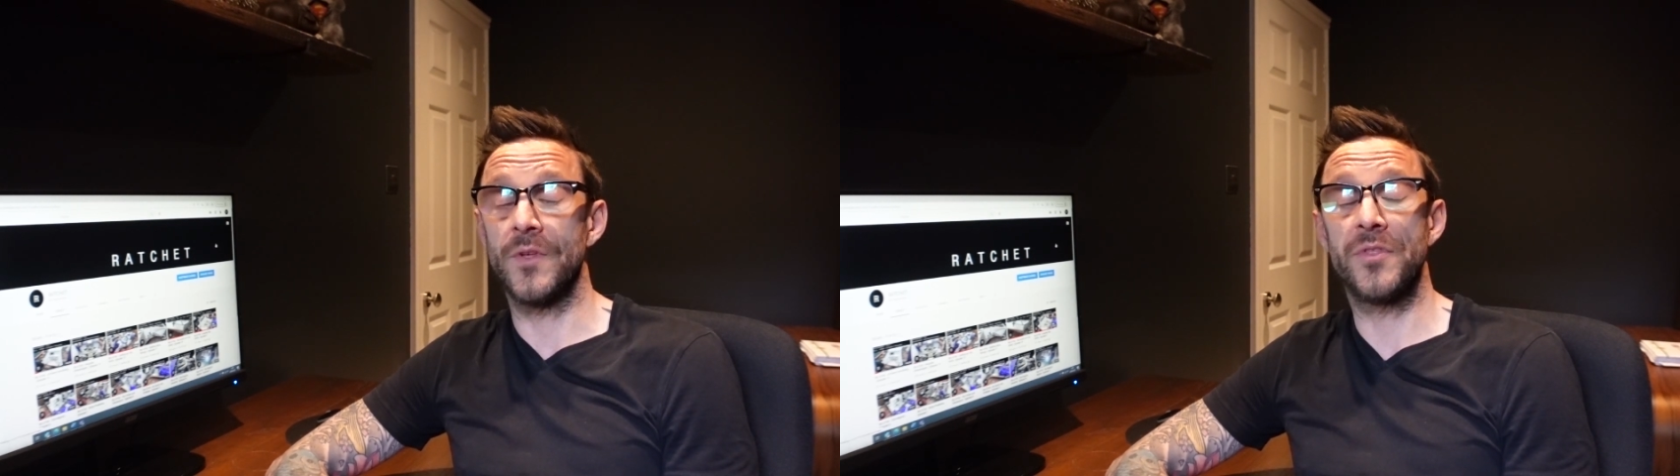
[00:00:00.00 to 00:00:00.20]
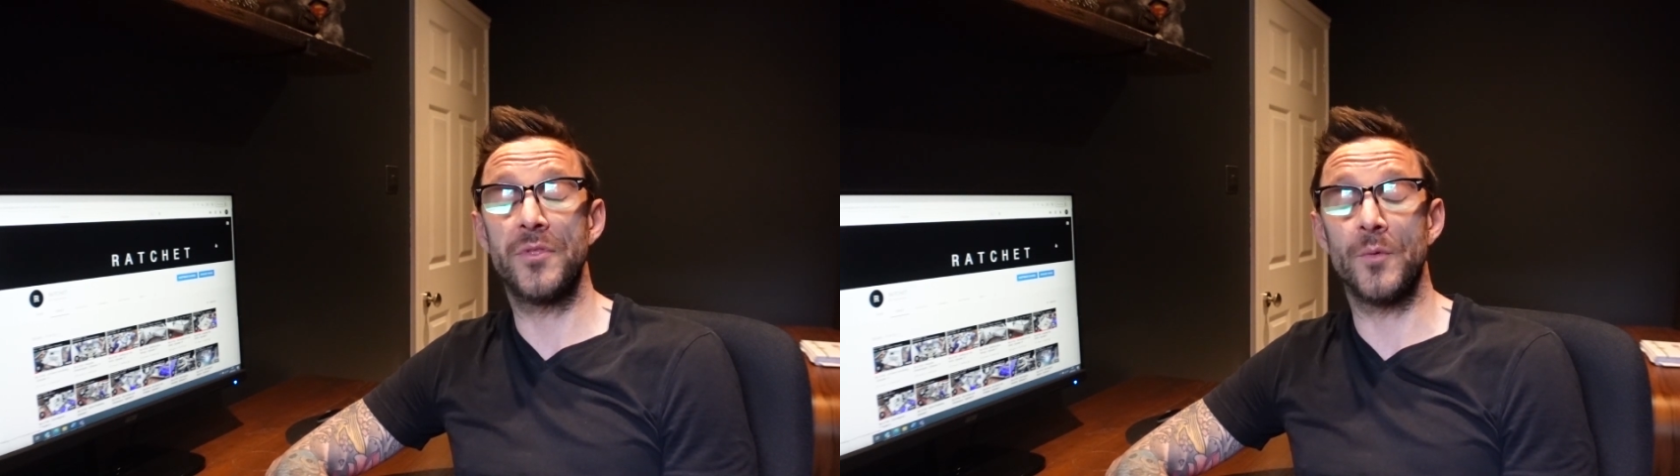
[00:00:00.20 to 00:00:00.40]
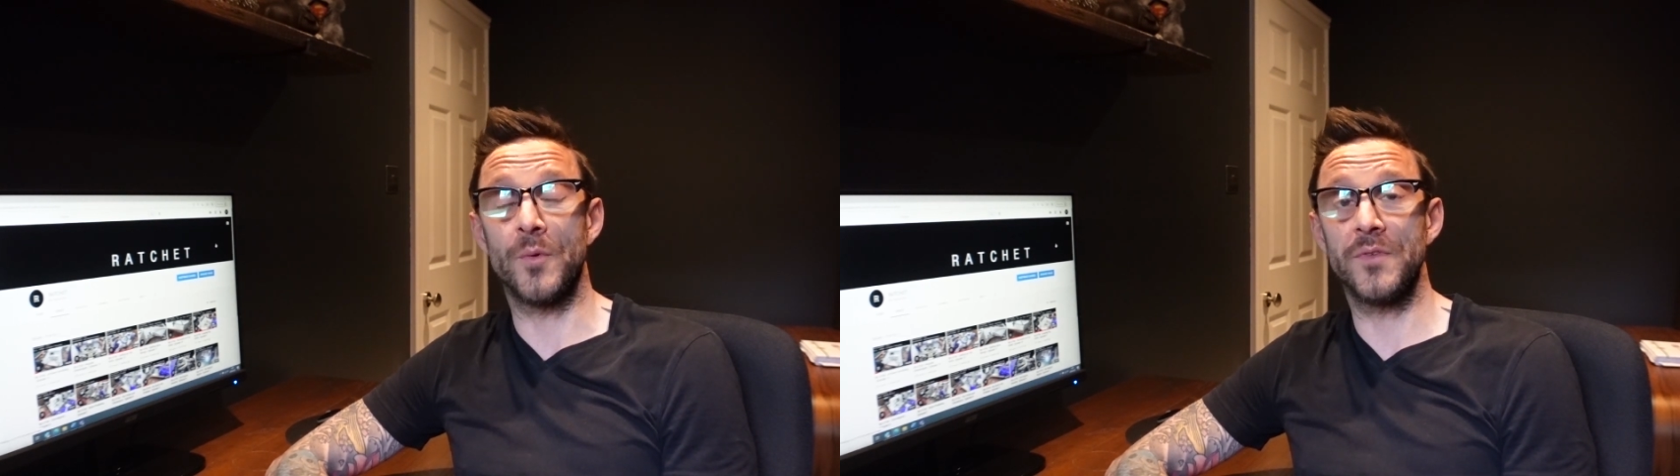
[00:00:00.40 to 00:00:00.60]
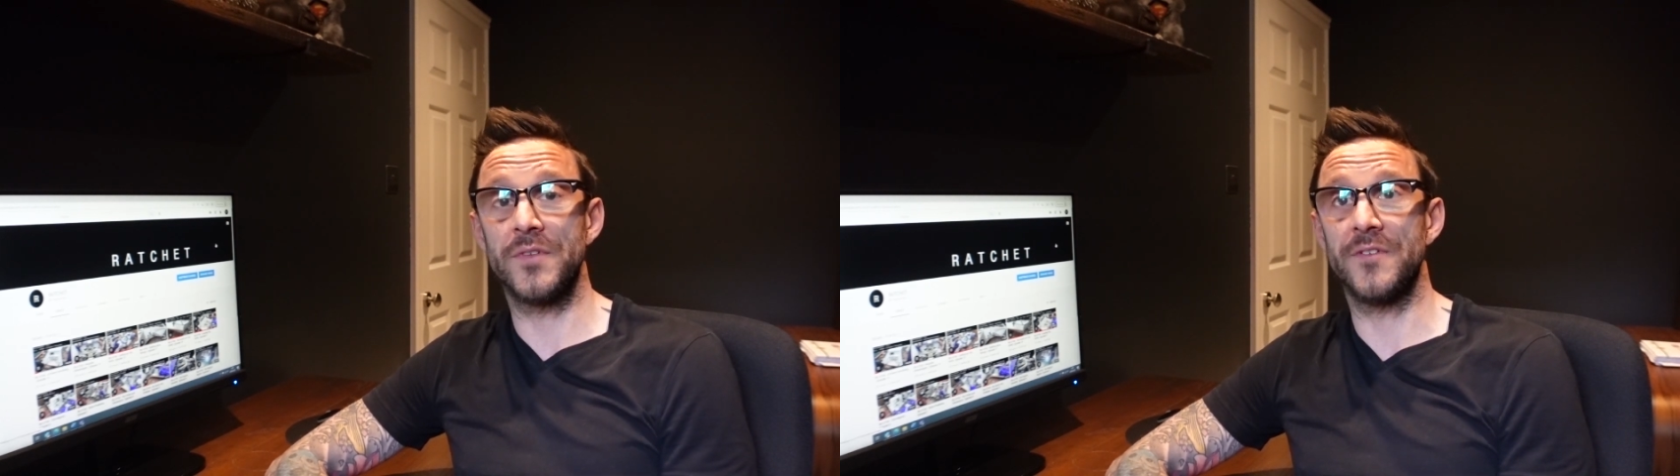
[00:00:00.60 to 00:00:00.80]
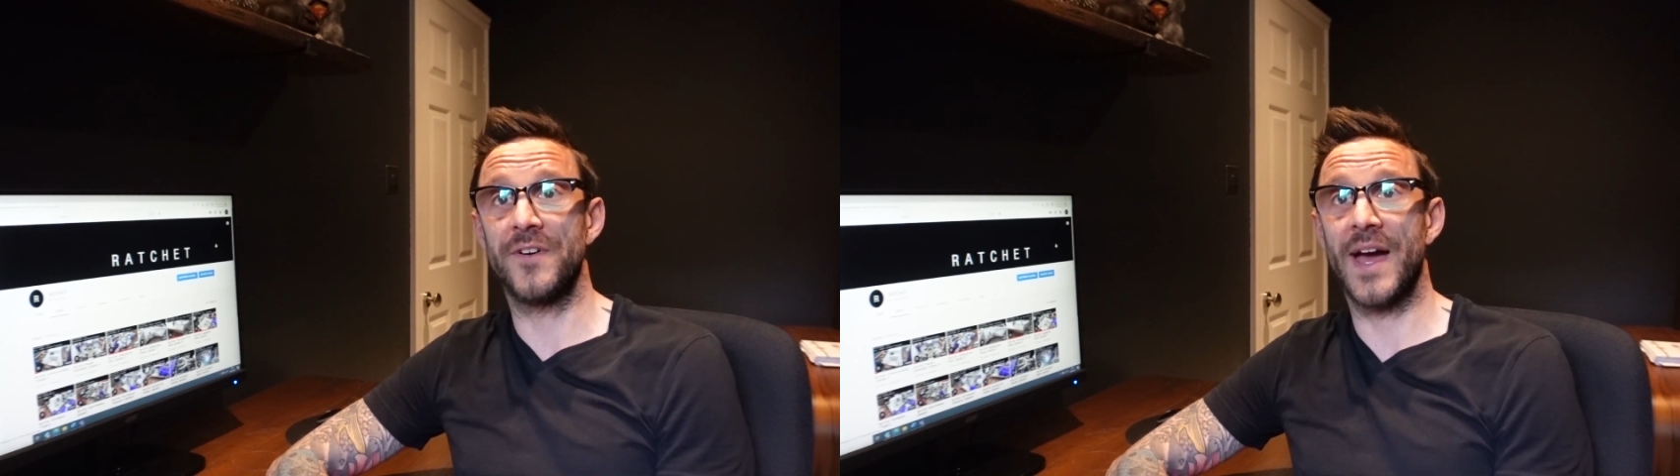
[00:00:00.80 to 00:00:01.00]
thoughts
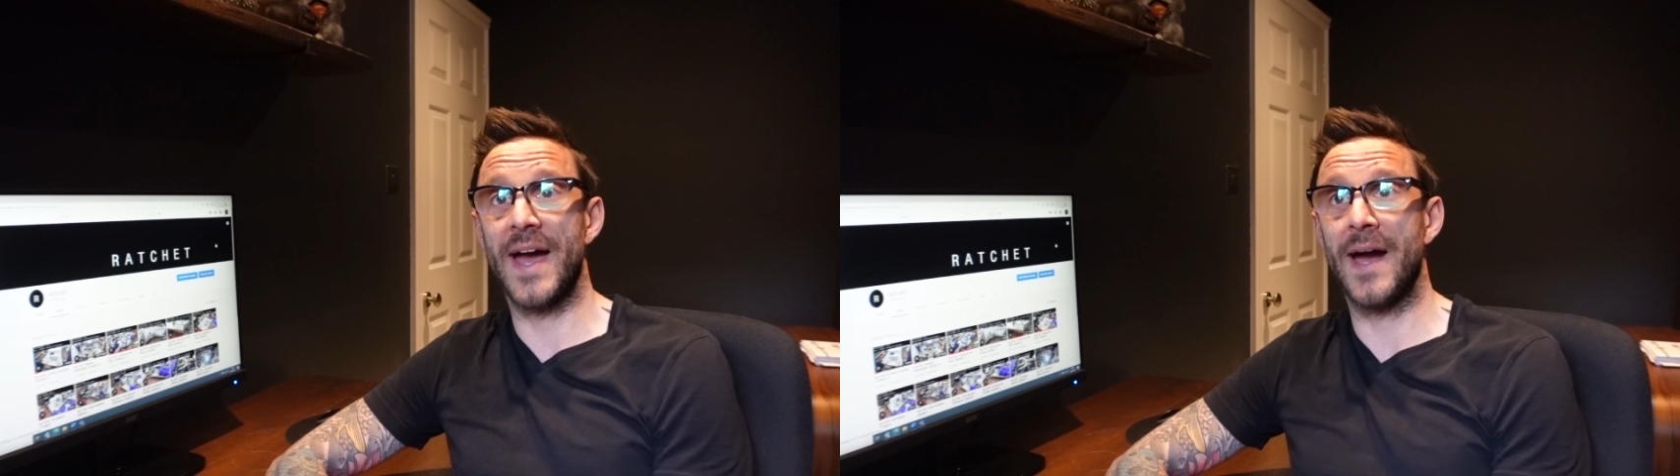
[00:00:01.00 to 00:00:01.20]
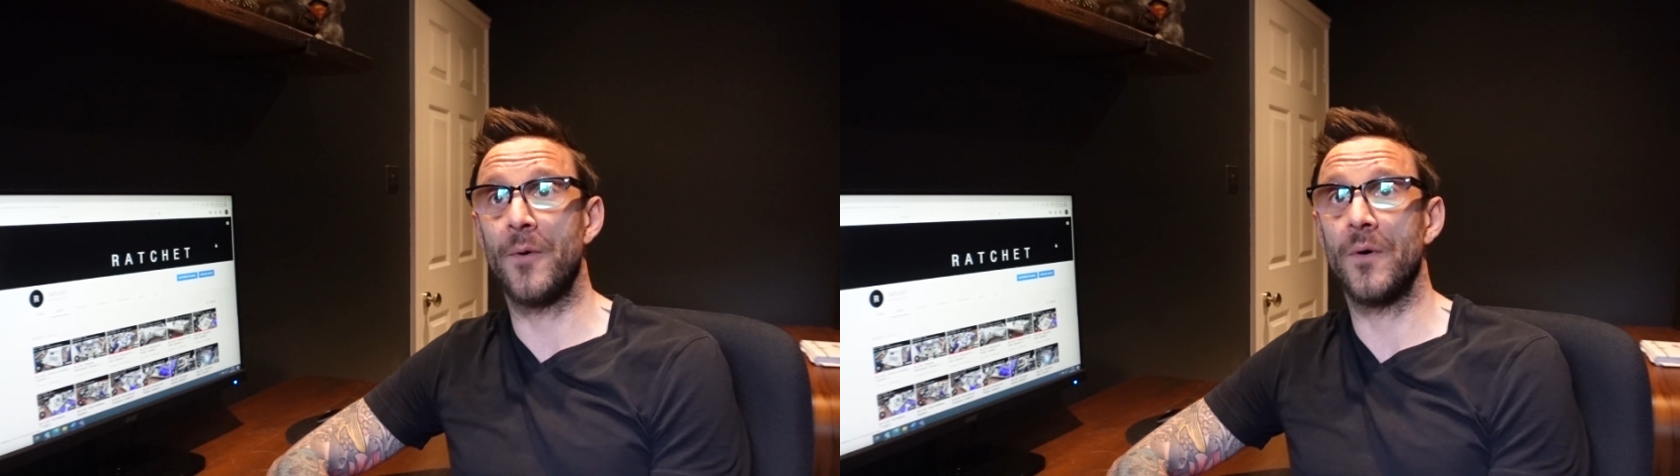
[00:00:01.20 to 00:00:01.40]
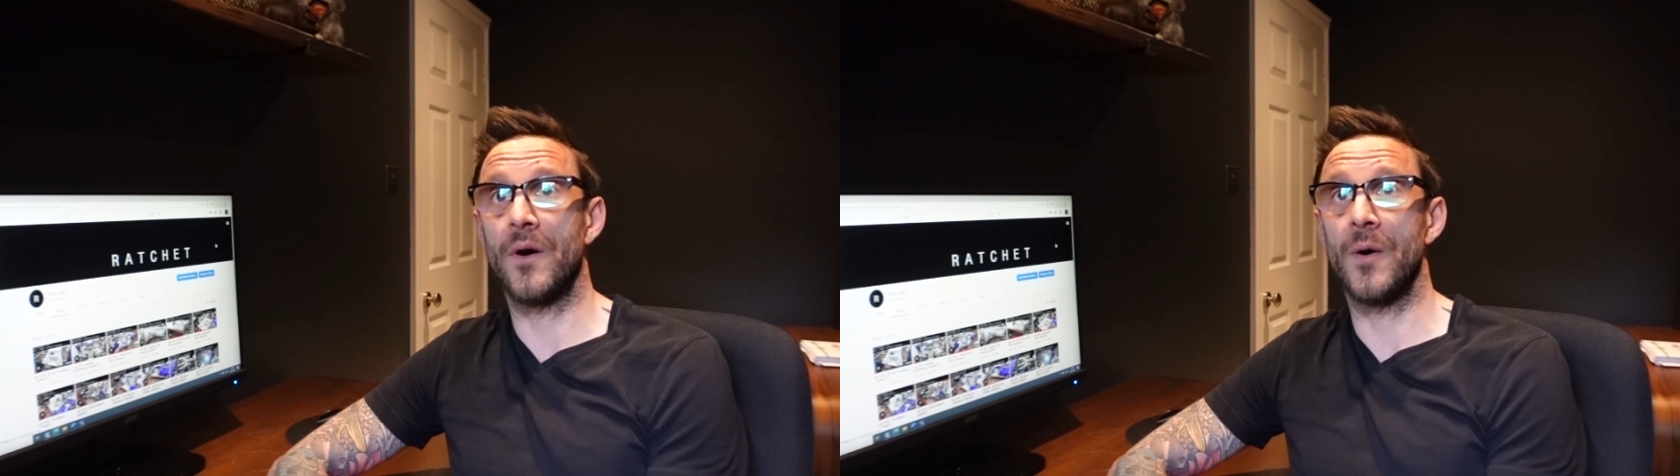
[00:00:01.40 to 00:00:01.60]
of how